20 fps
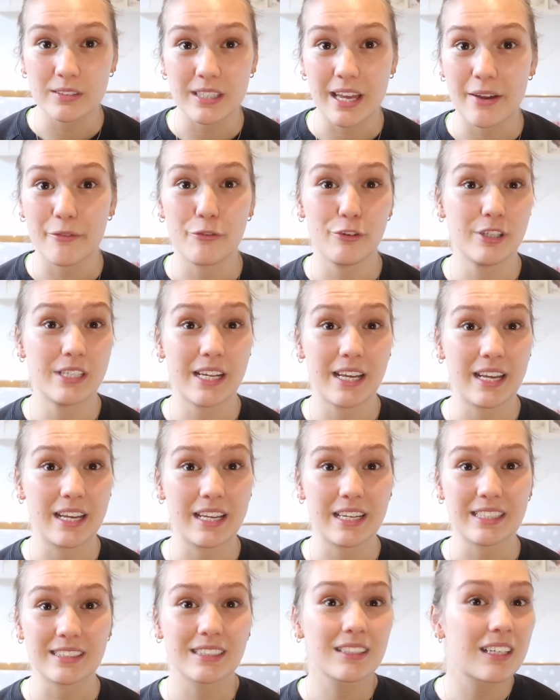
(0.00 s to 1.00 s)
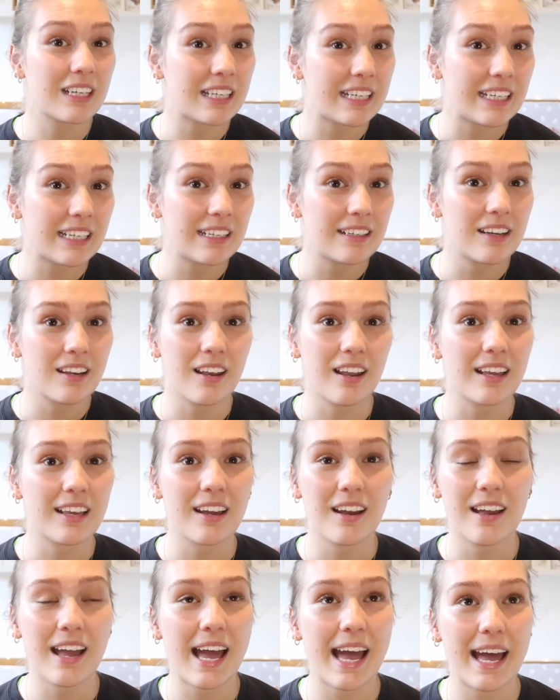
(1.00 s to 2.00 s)
every day is clean like I
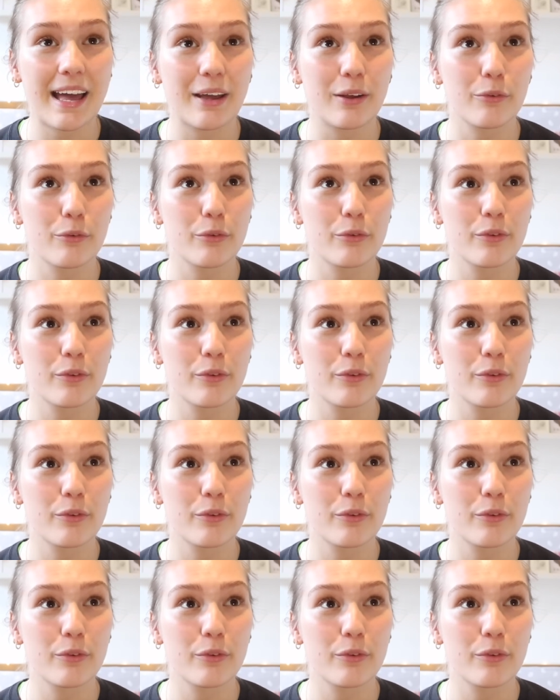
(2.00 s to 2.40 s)
have.